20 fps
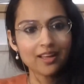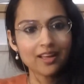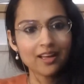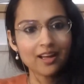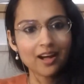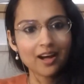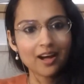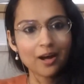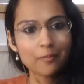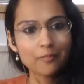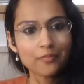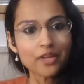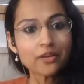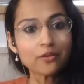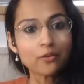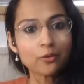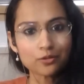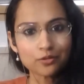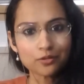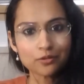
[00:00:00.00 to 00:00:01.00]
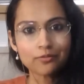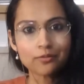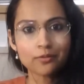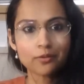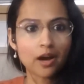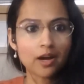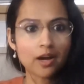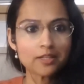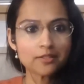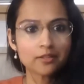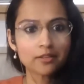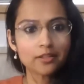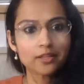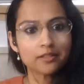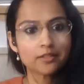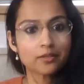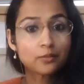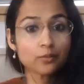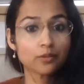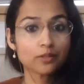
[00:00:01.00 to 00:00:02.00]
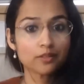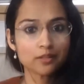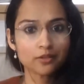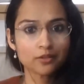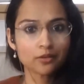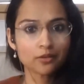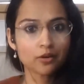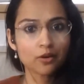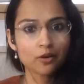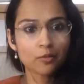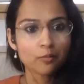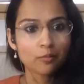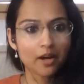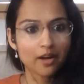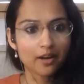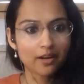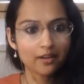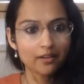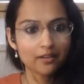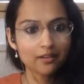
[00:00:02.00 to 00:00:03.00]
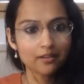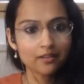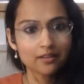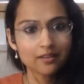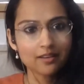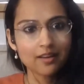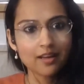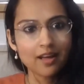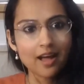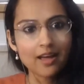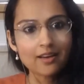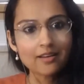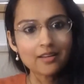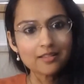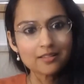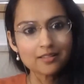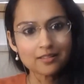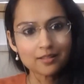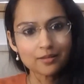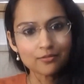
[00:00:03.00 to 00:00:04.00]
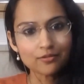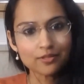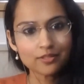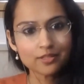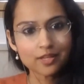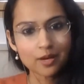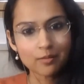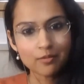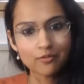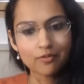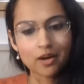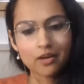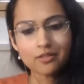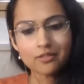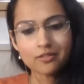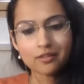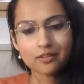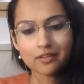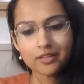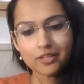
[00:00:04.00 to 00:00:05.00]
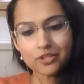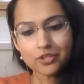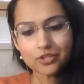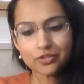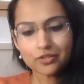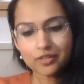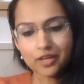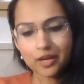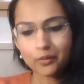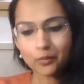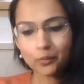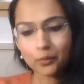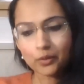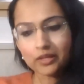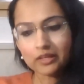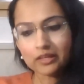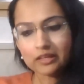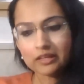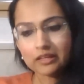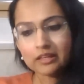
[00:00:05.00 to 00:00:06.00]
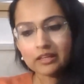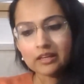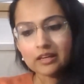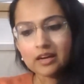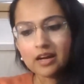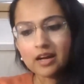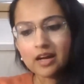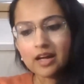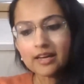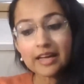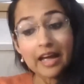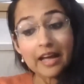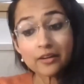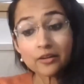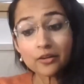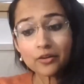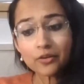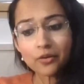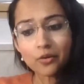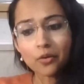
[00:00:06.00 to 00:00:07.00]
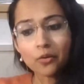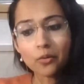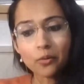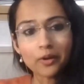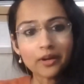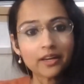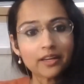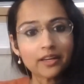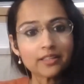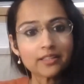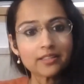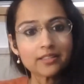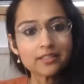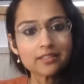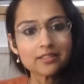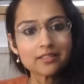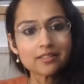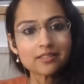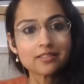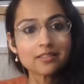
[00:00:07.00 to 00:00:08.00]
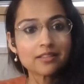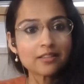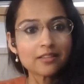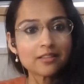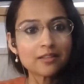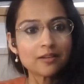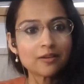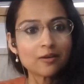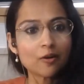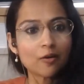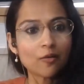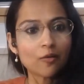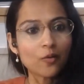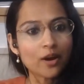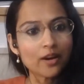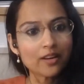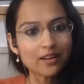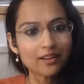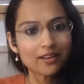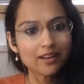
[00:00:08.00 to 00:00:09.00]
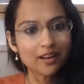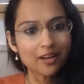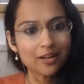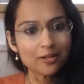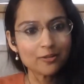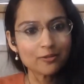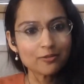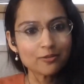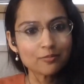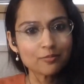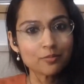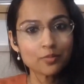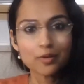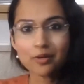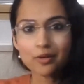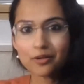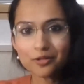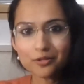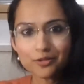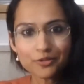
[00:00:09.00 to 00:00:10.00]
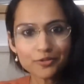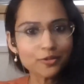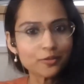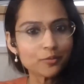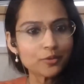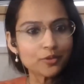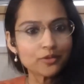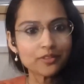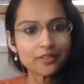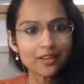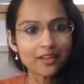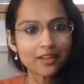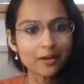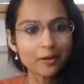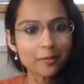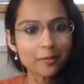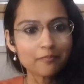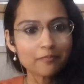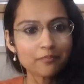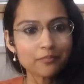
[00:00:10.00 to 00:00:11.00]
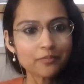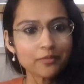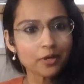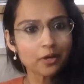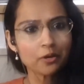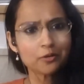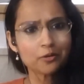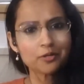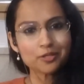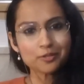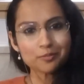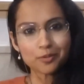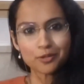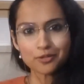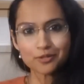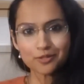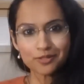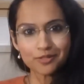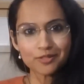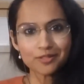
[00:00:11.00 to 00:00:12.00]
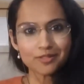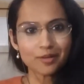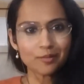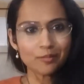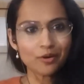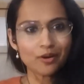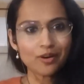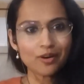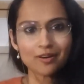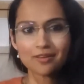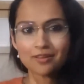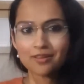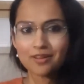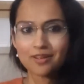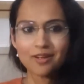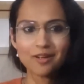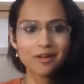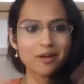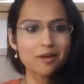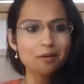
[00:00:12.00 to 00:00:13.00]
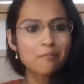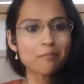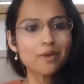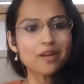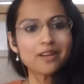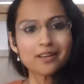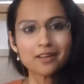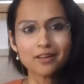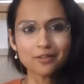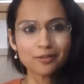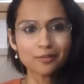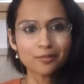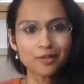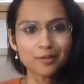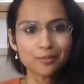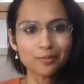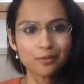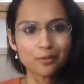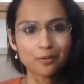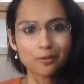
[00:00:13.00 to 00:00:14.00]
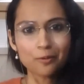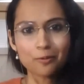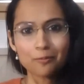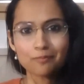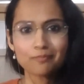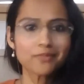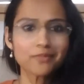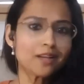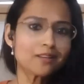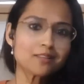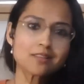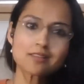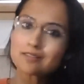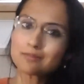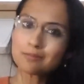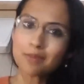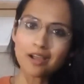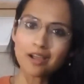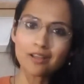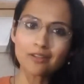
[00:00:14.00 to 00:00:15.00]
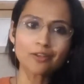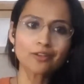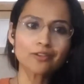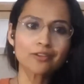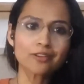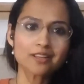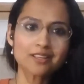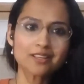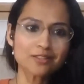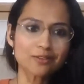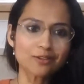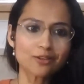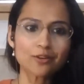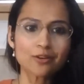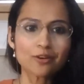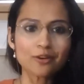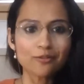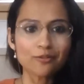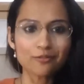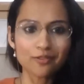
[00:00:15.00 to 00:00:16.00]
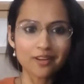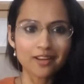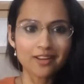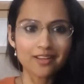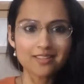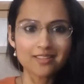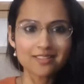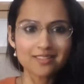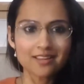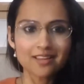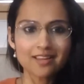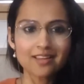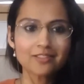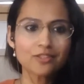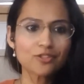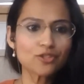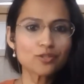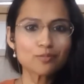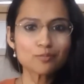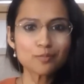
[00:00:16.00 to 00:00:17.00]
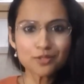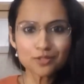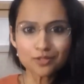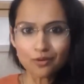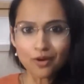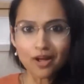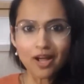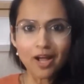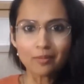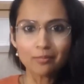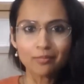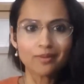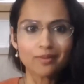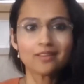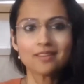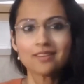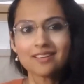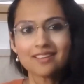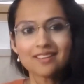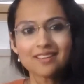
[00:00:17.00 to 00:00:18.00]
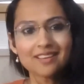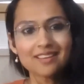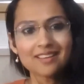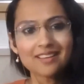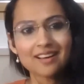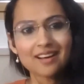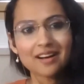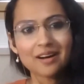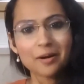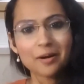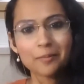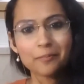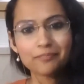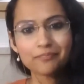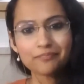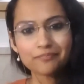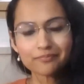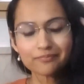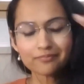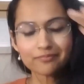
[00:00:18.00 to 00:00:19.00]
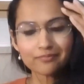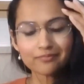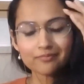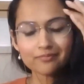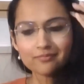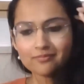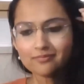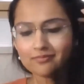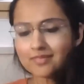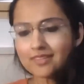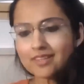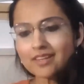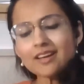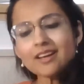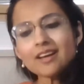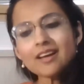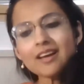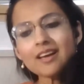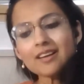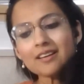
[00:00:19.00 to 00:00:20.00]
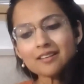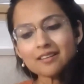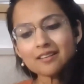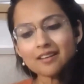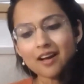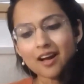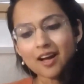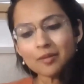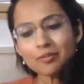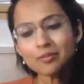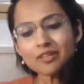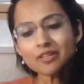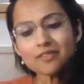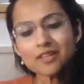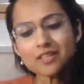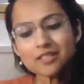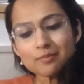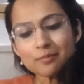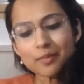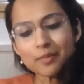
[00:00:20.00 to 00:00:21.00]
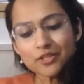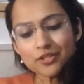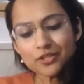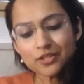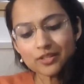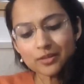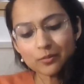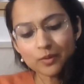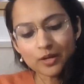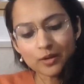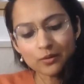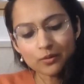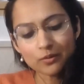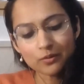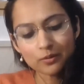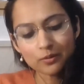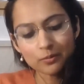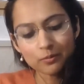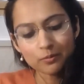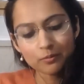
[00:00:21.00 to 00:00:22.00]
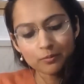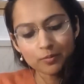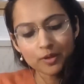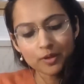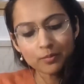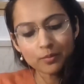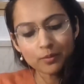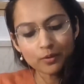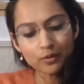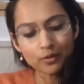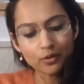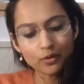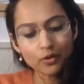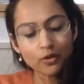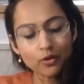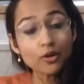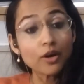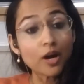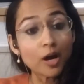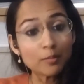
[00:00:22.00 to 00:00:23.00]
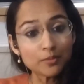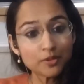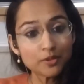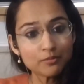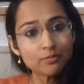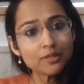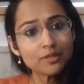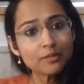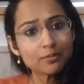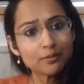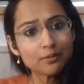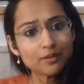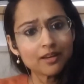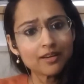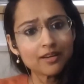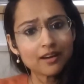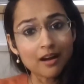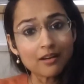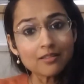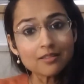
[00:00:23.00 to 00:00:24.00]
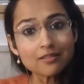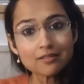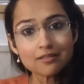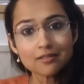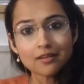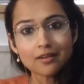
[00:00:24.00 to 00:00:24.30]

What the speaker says: and also feel isolated within your own mind. And that's a different type of isolation that we cannot always see or recognize, because you would think, oh, this person is among many other people, has a smile on his or her face. They should be so happy. And I believe especially when people look up to people like us,